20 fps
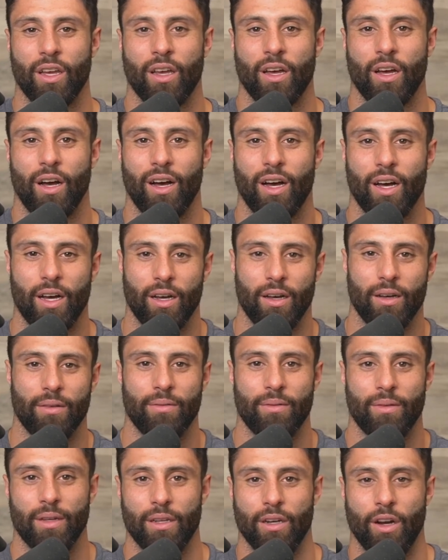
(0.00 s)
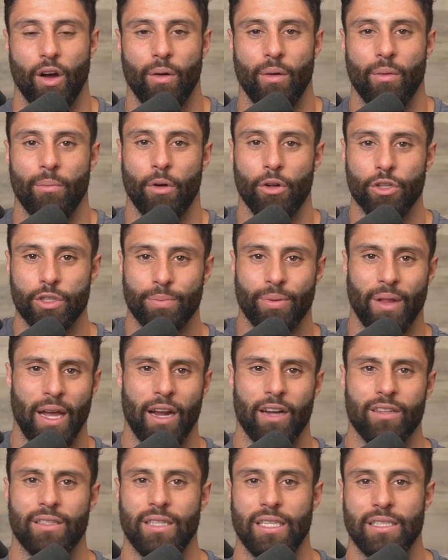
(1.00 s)
multipliers
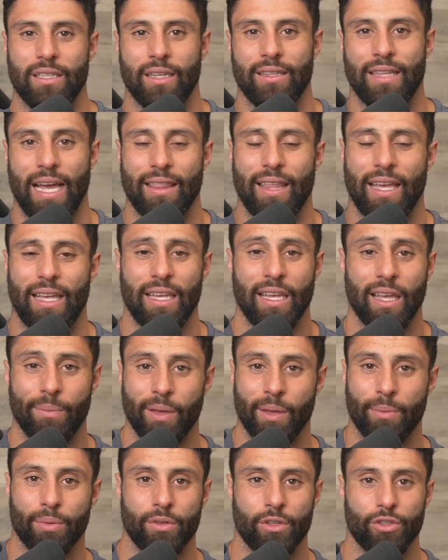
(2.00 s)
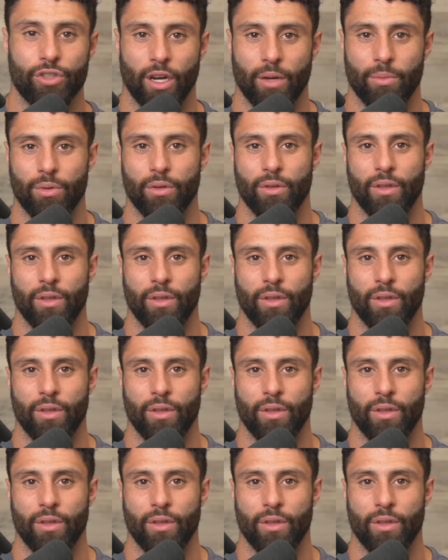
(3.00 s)
and things like that can get people into trouble,